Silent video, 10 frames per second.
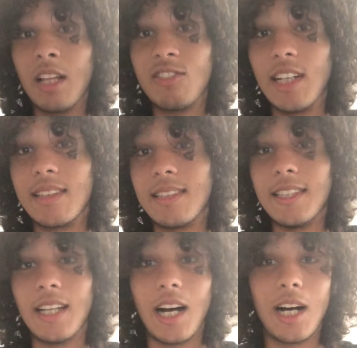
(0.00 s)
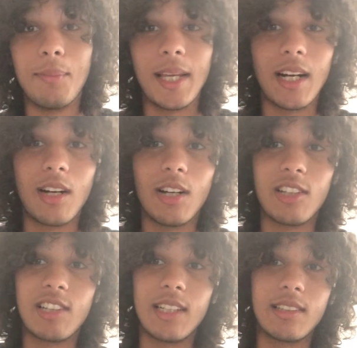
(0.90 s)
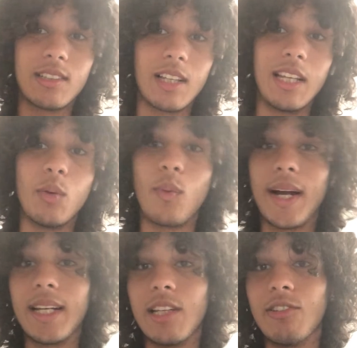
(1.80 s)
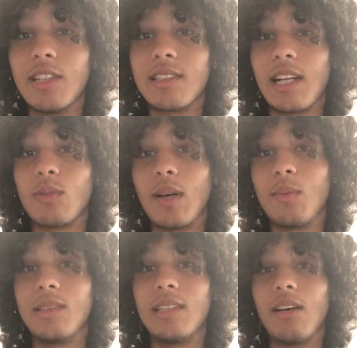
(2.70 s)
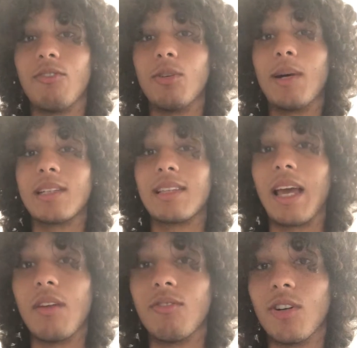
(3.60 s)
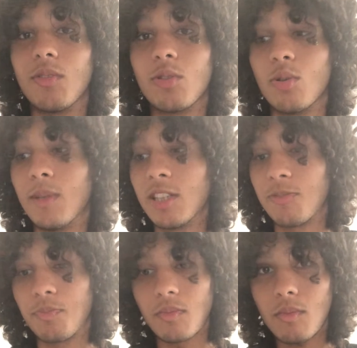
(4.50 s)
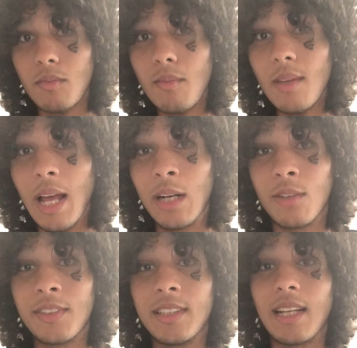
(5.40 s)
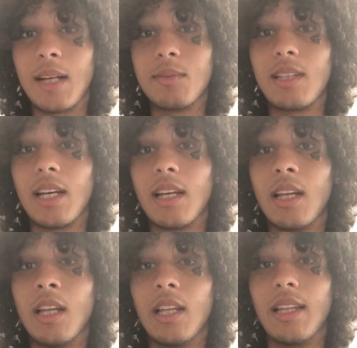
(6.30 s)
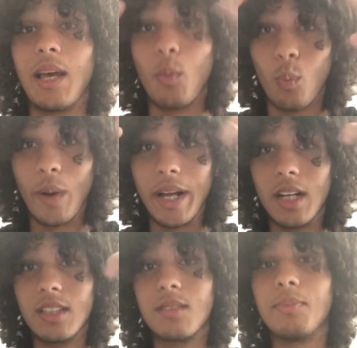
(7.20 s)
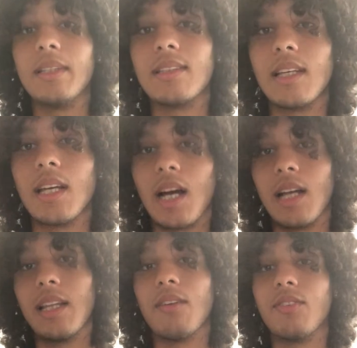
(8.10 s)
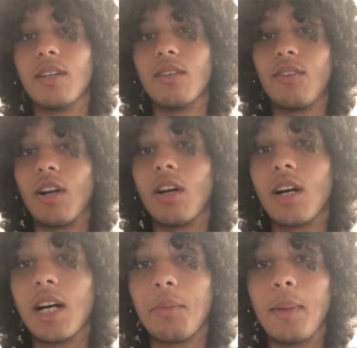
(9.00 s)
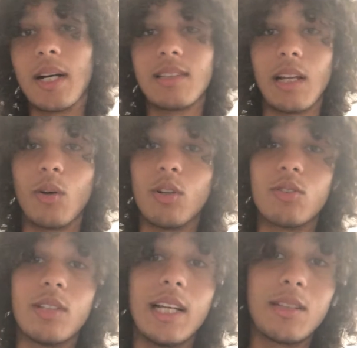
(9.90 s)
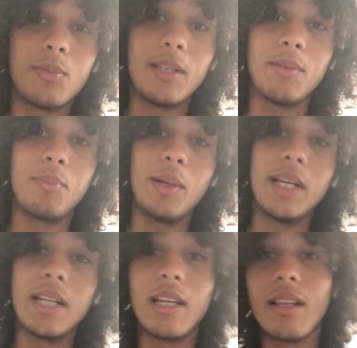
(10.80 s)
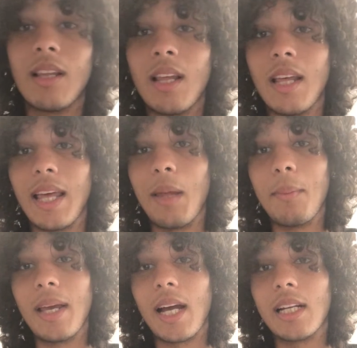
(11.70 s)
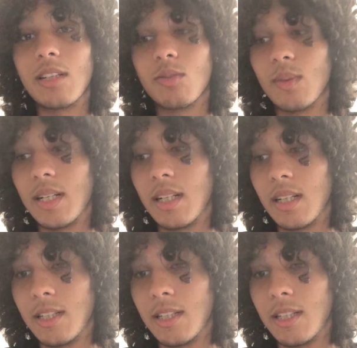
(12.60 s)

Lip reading: Chelsea are making a lot of chances in the wide areas. That's why we see their fullbacks get involved so much, and oftentimes their wingers per se are there for a lot of cutbacks, and also there to be played in behind as well.